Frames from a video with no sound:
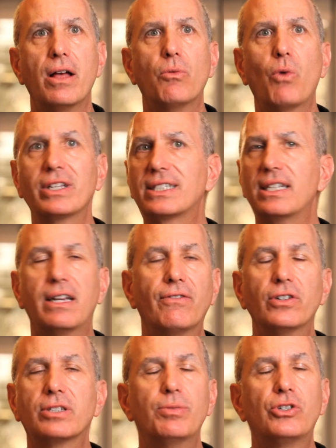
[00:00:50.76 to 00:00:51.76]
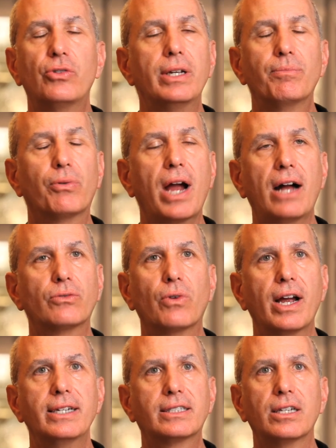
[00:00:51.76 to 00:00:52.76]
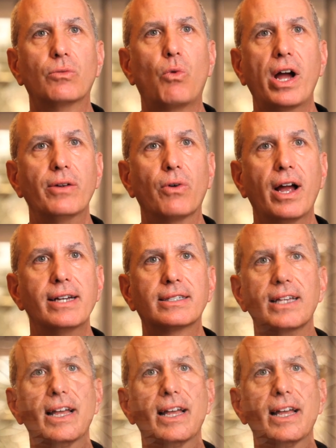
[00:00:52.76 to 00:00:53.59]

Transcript: What's the difference between brown rice and white rice?